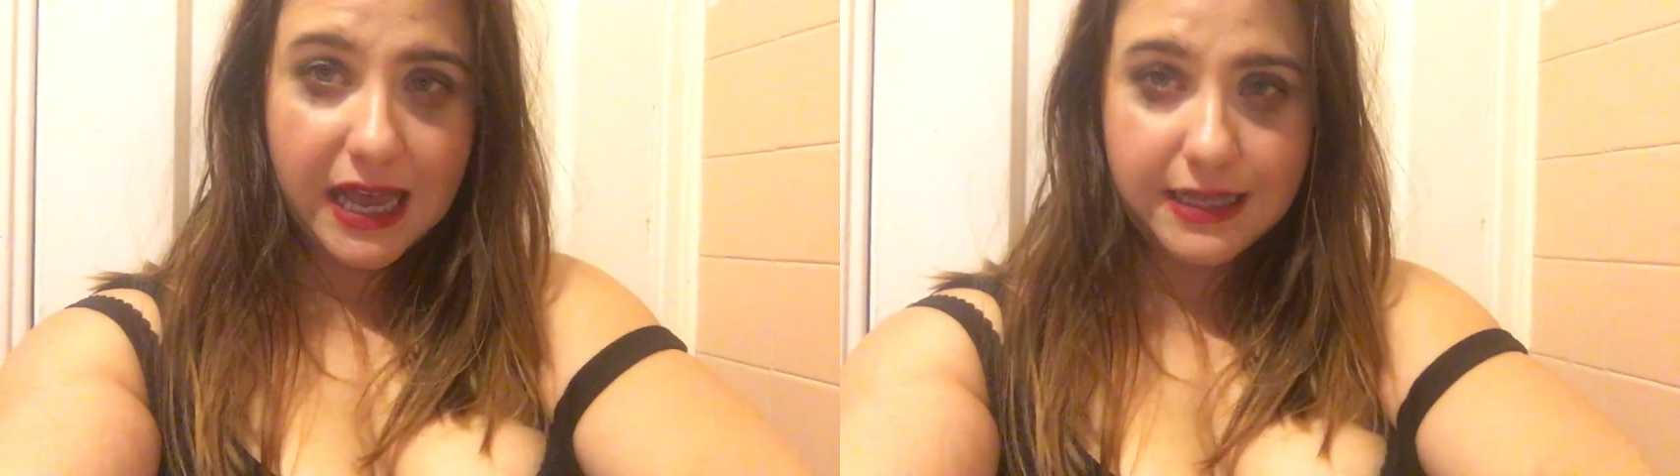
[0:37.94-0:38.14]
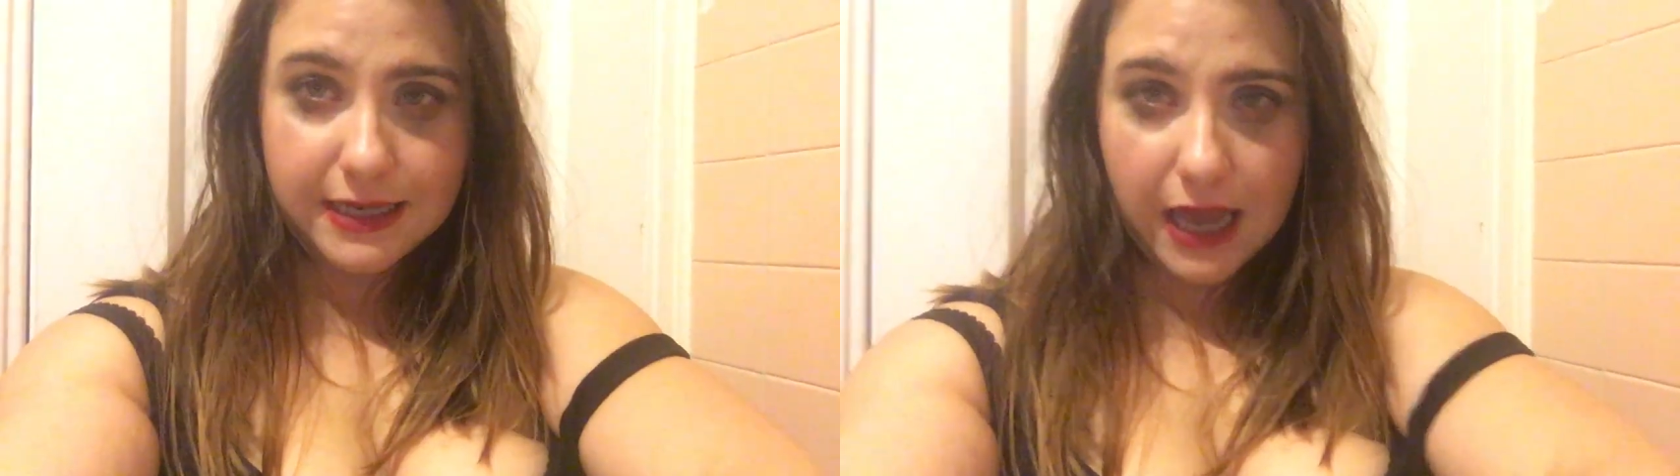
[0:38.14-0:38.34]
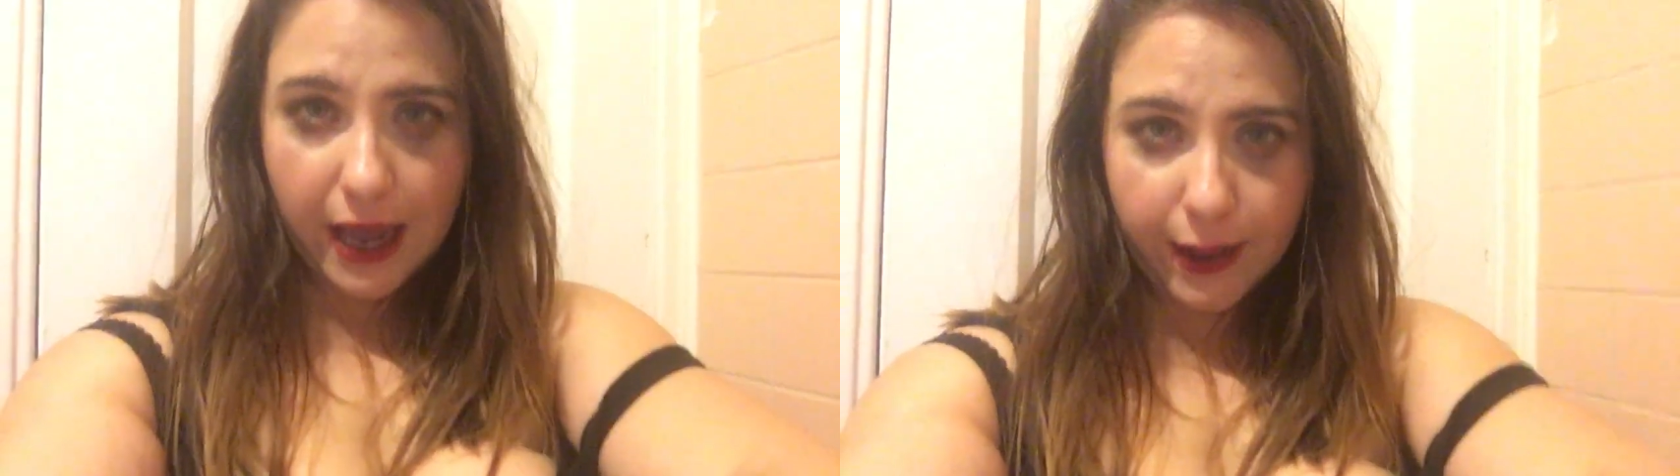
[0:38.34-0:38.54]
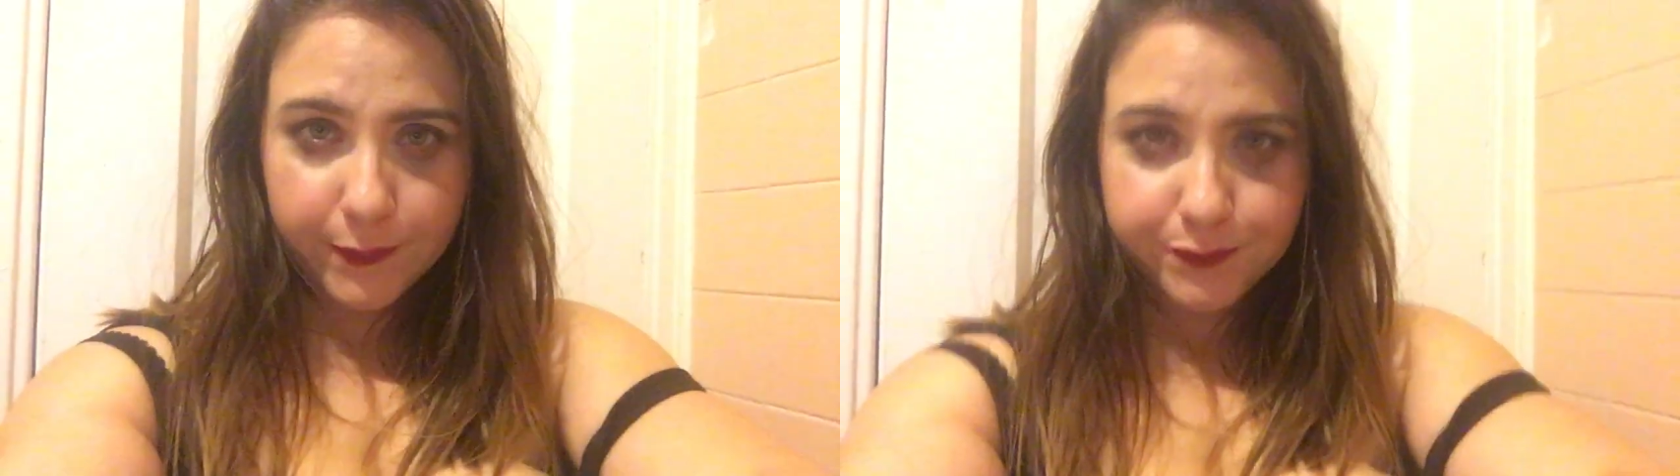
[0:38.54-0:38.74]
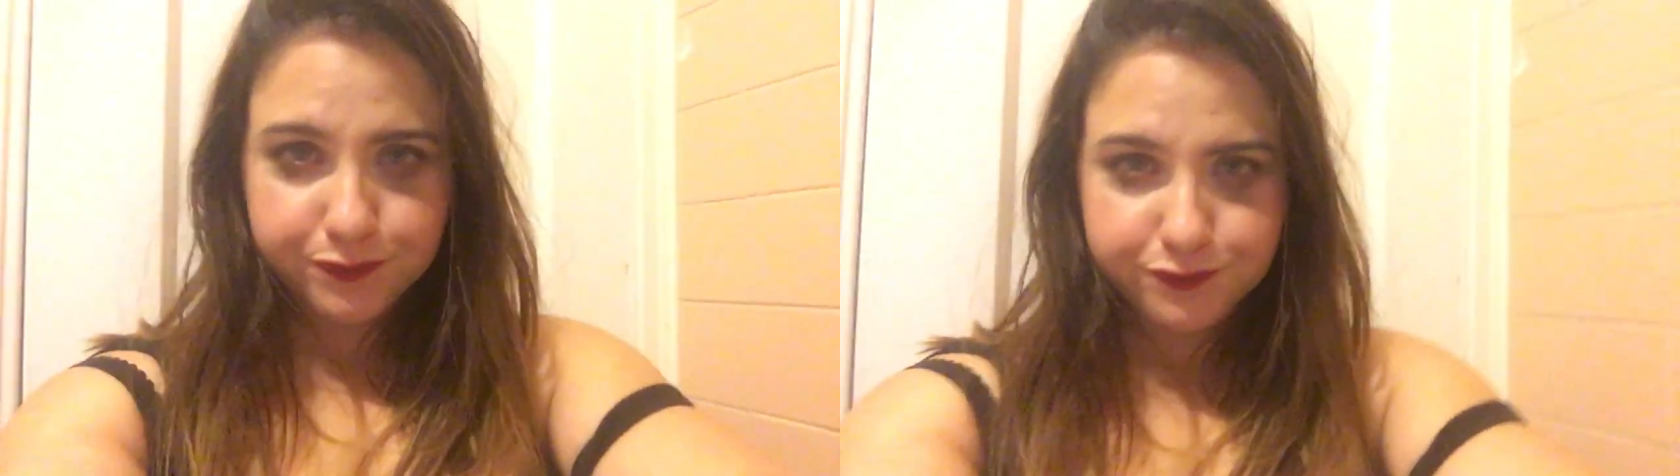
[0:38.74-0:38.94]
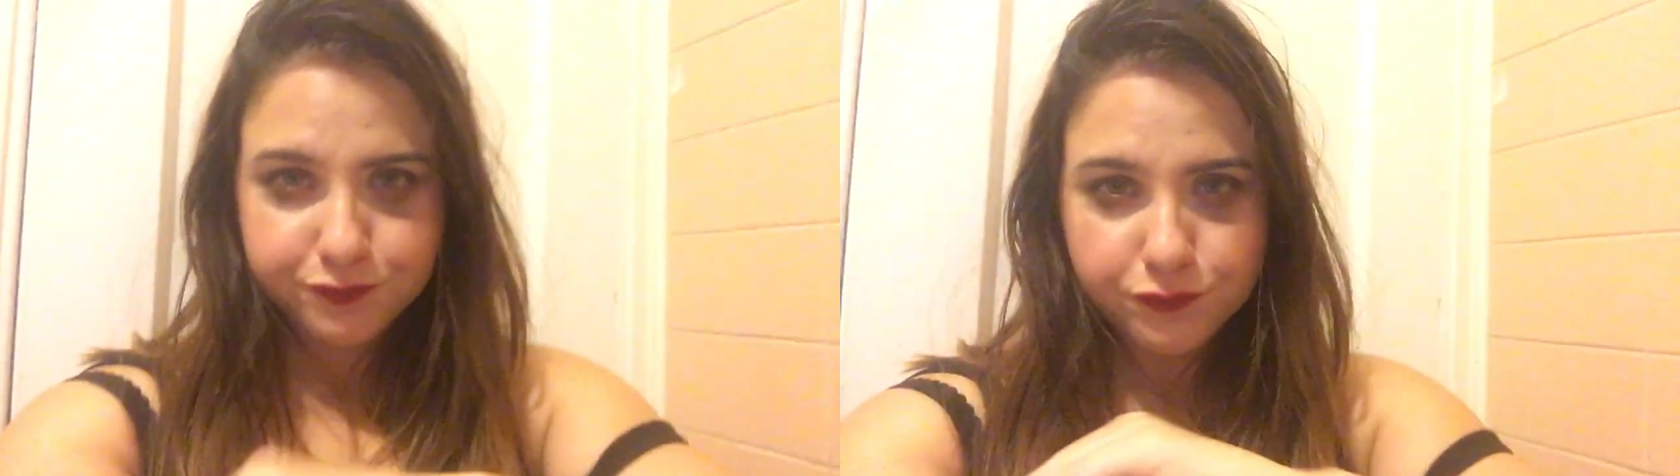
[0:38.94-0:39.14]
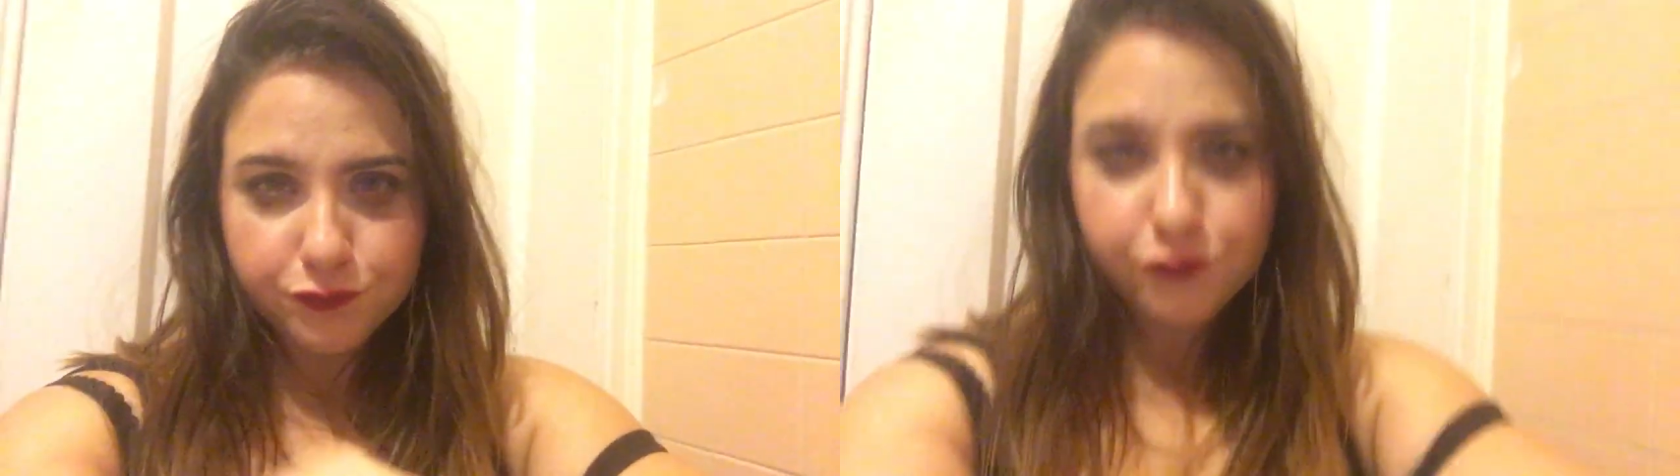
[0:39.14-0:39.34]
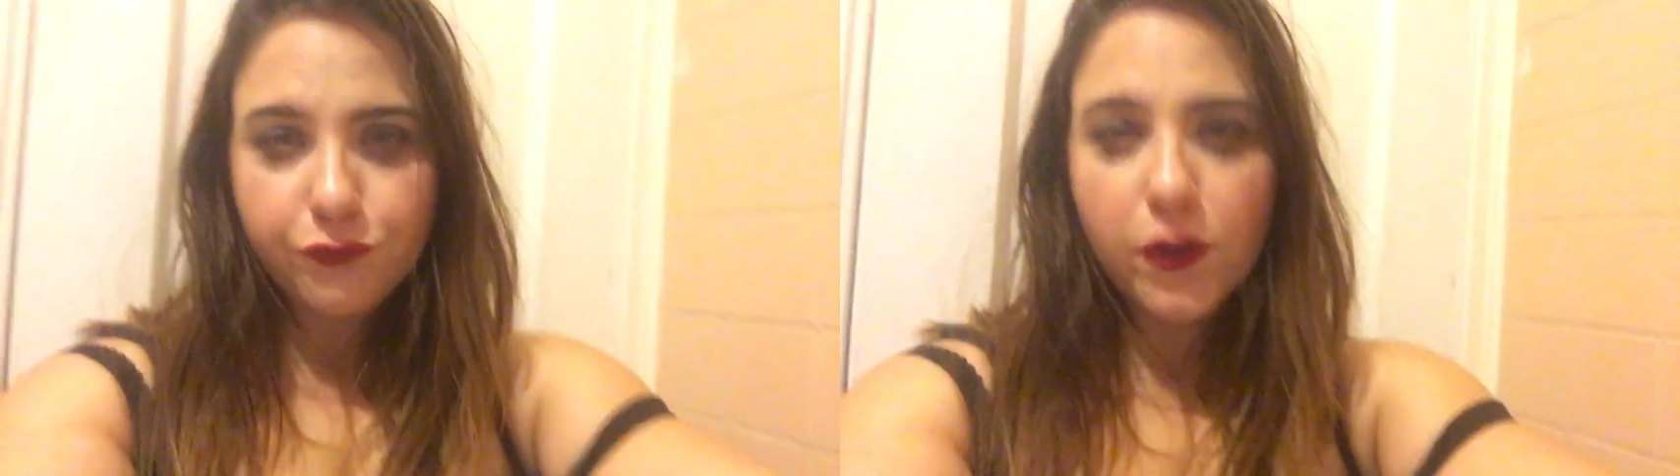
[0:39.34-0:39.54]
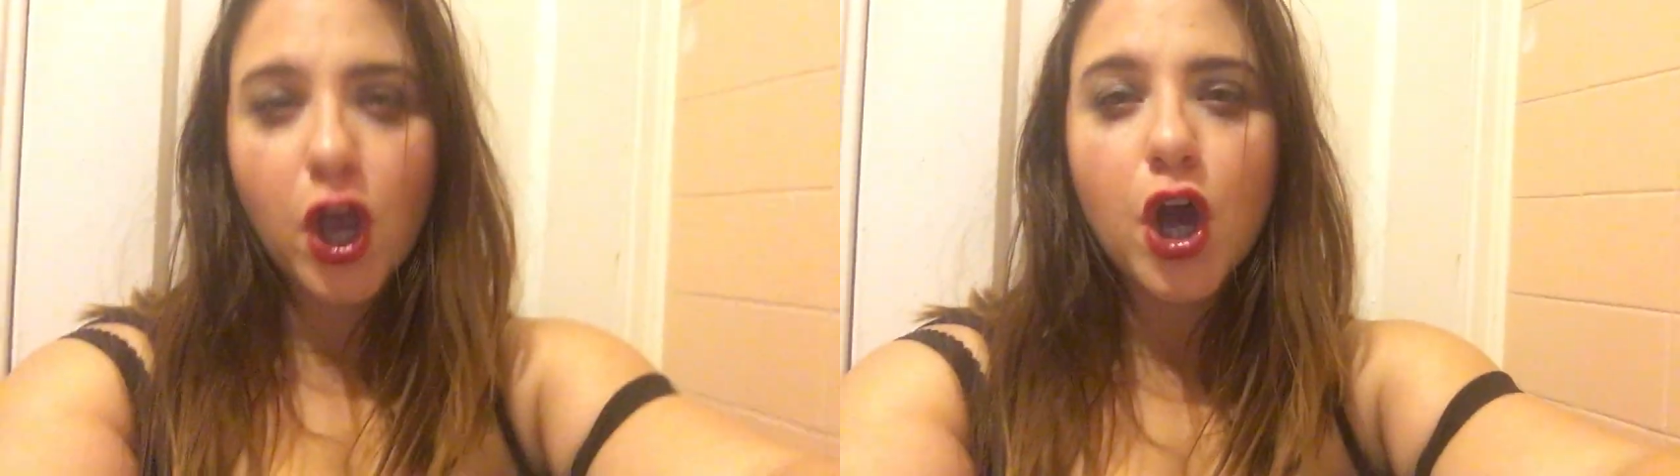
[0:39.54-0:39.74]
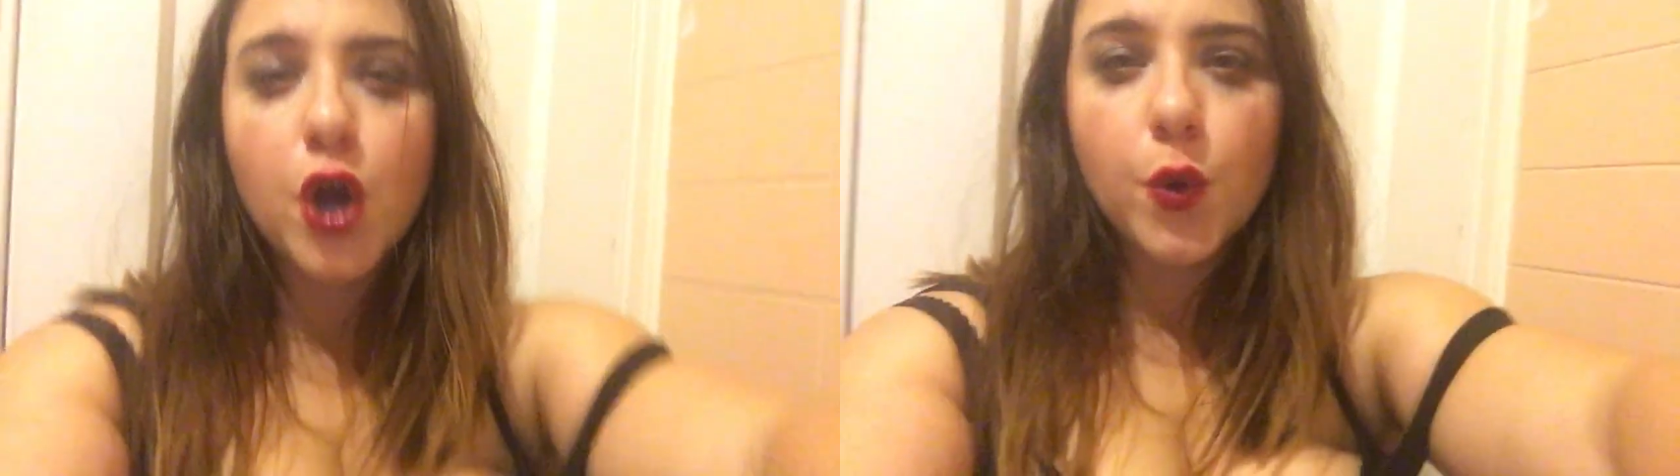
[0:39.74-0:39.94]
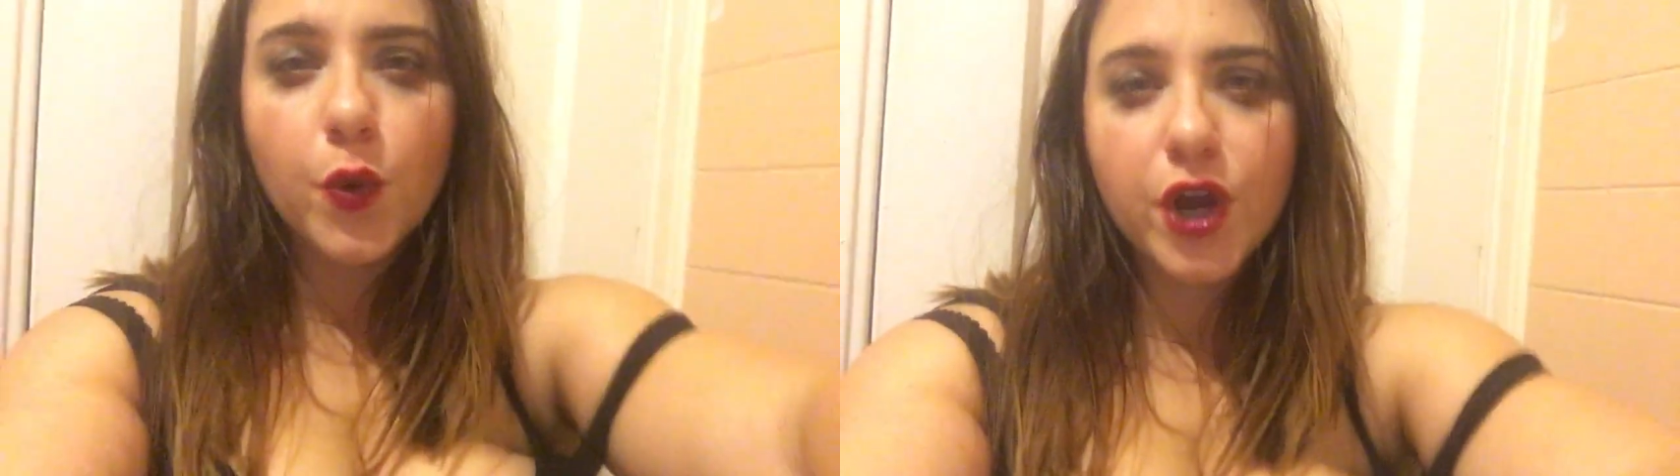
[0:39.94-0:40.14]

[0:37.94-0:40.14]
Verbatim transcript: and I are